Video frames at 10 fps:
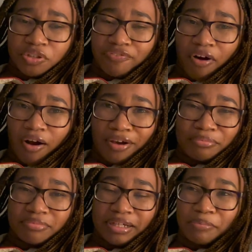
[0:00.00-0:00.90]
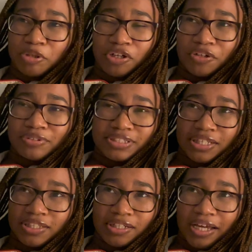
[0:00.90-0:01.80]
farm, and I'm gonna go
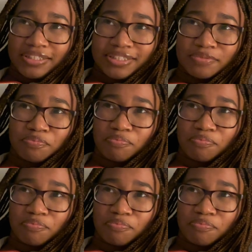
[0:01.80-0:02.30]
see the nice,